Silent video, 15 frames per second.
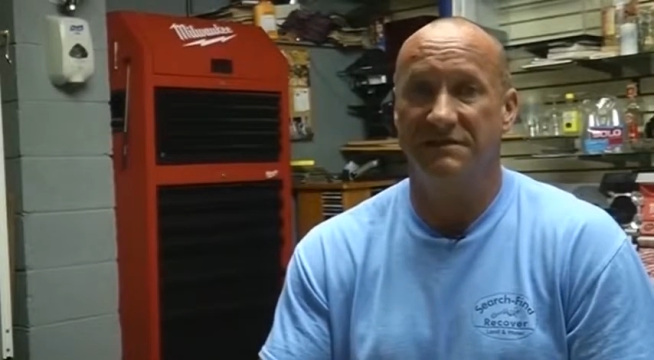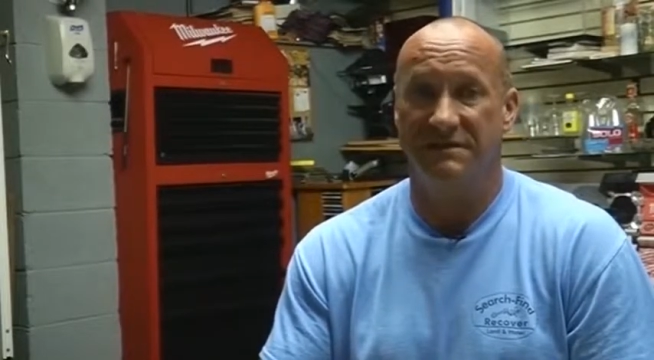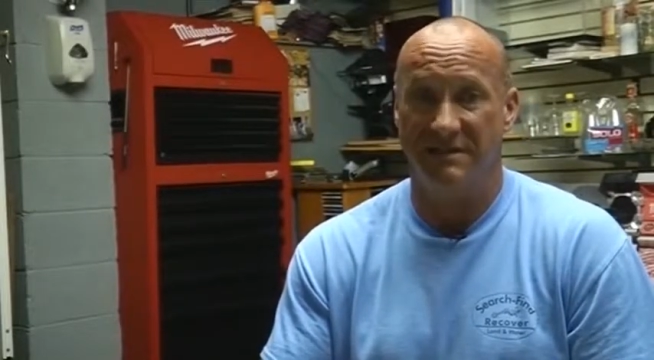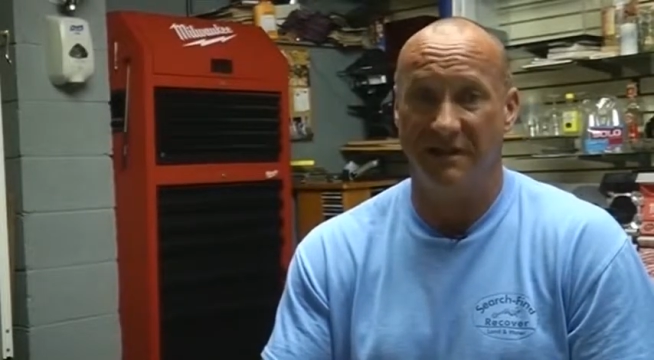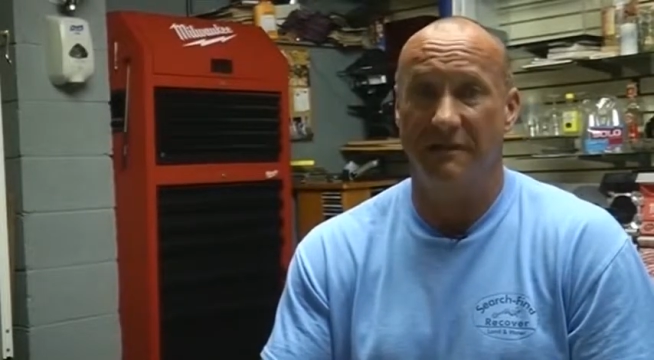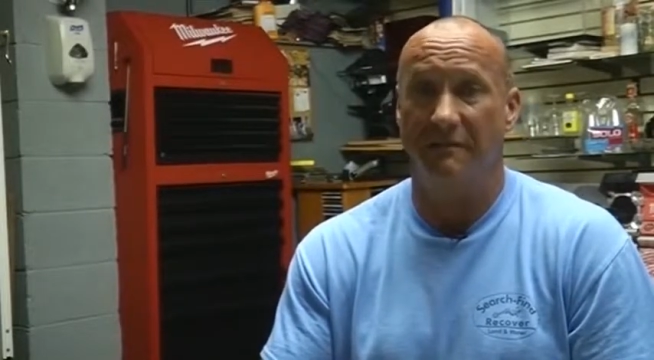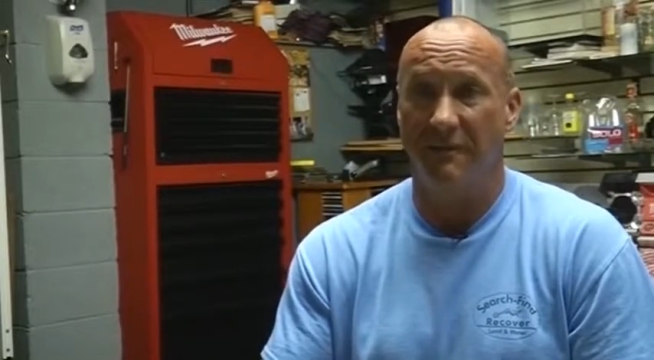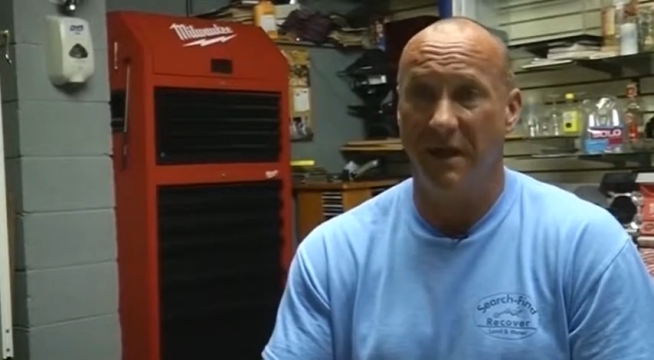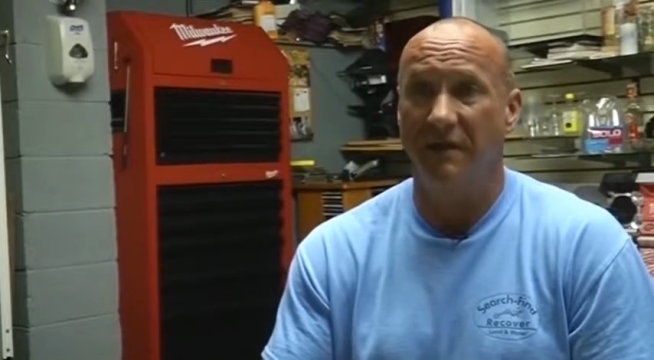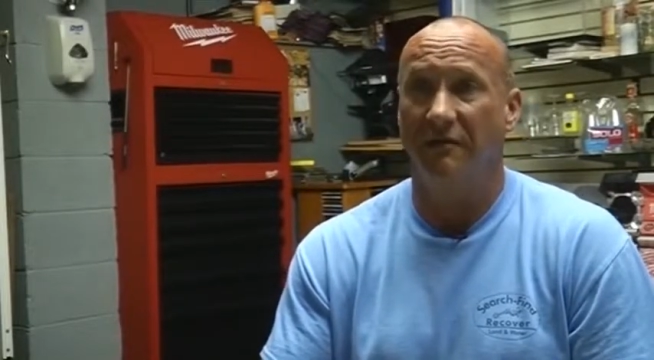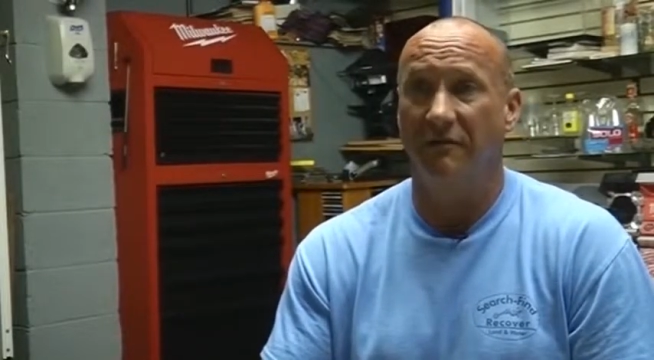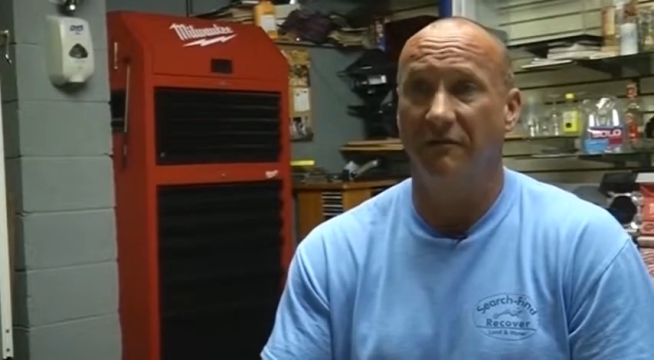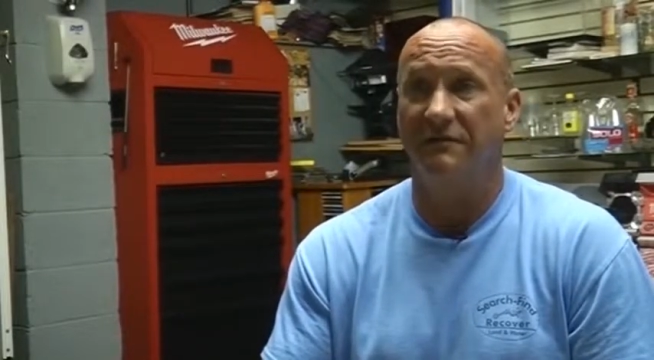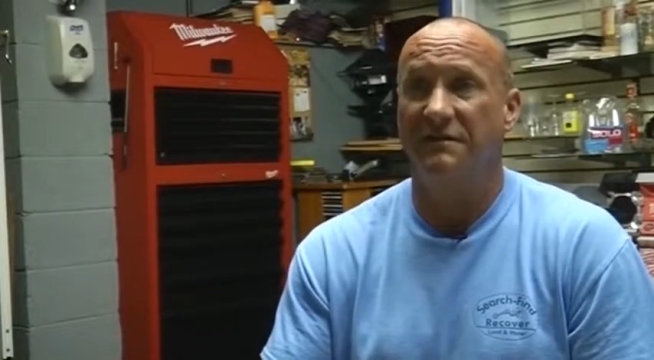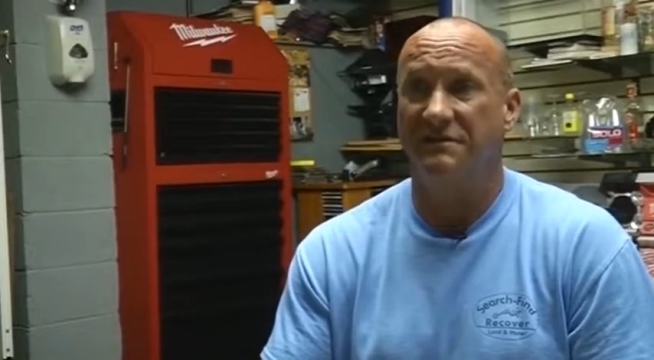
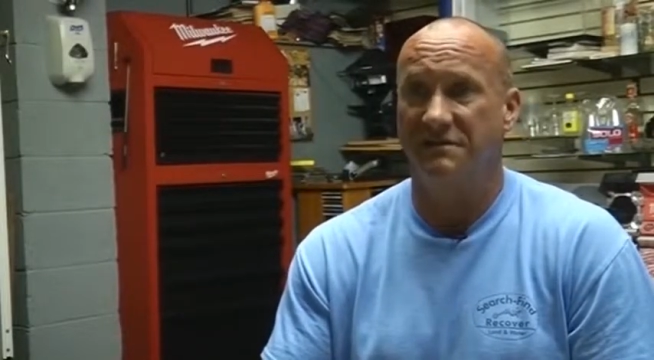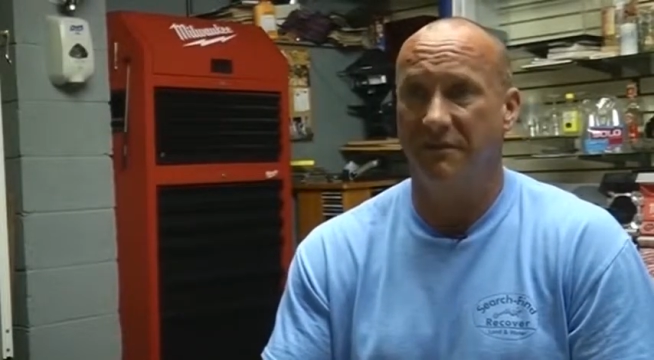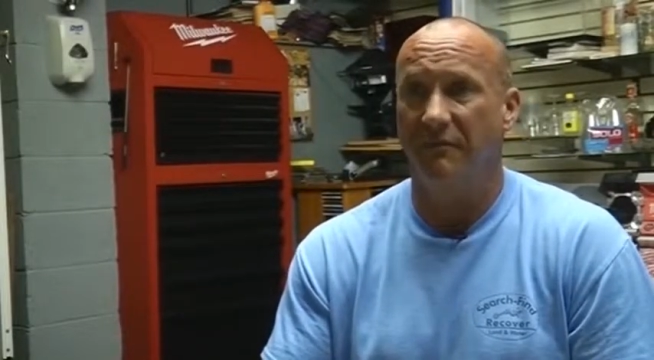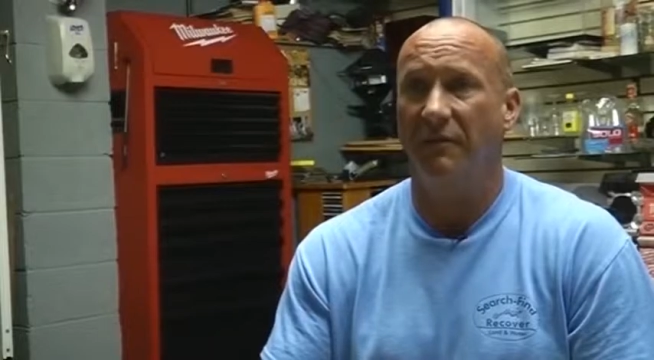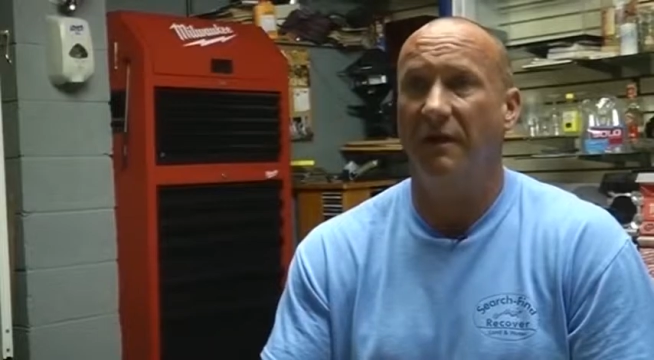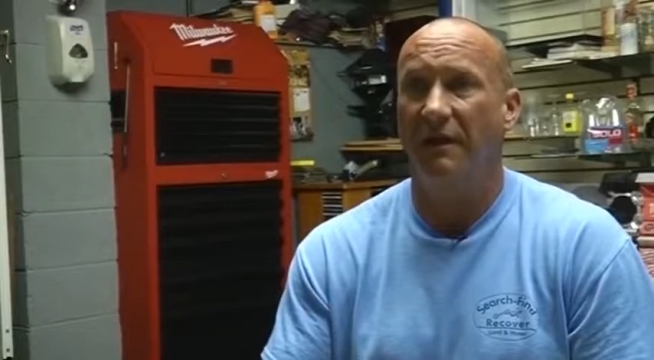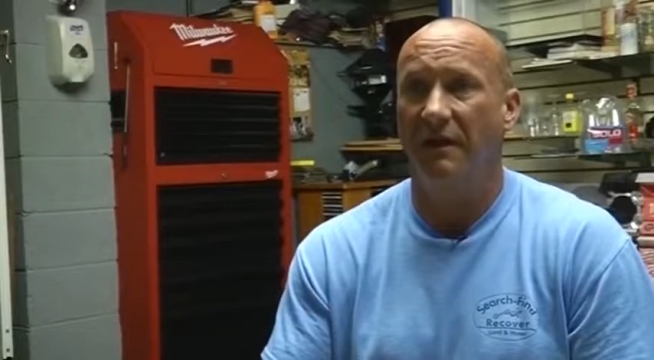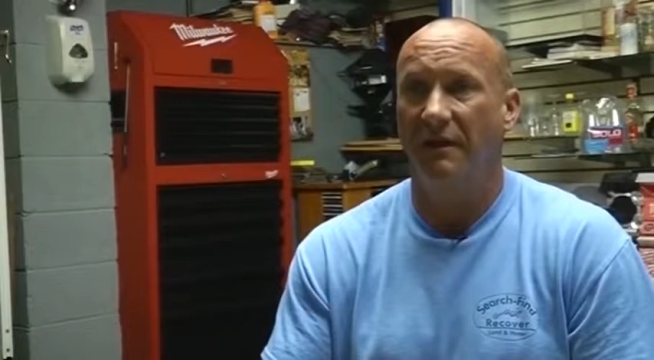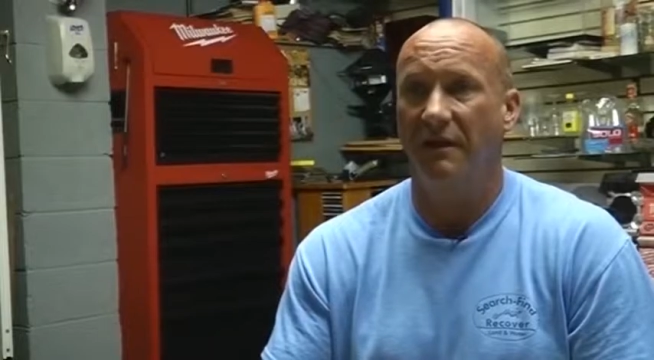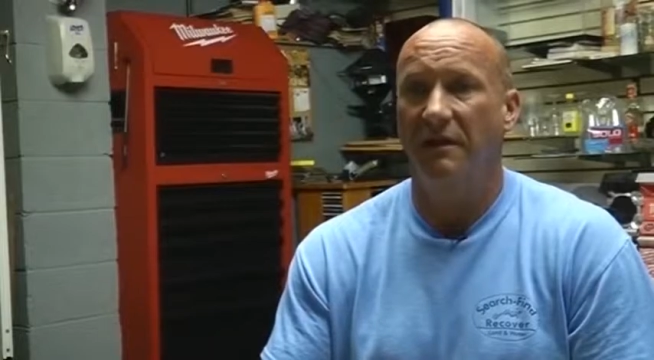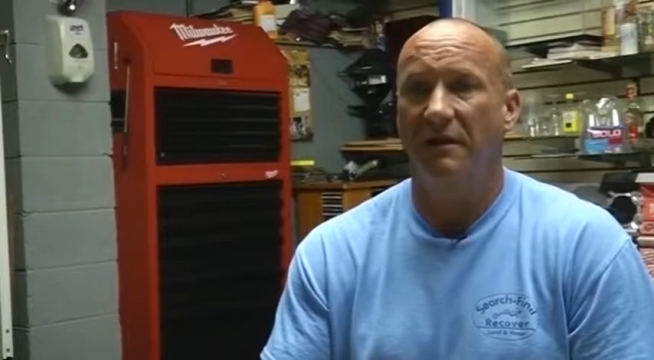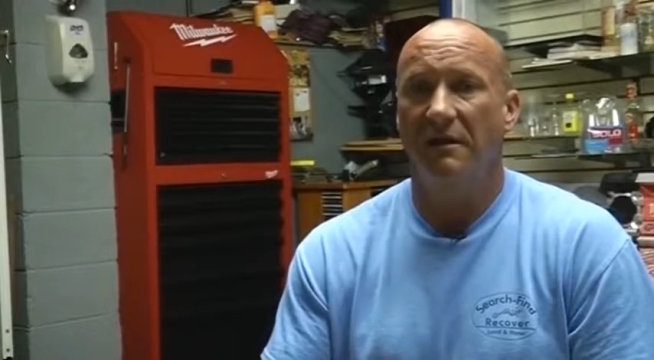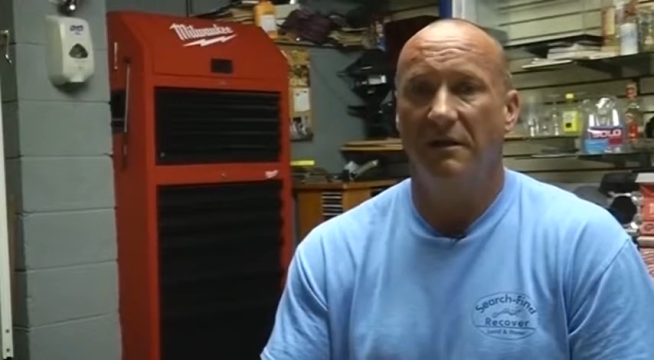sentimental to somebody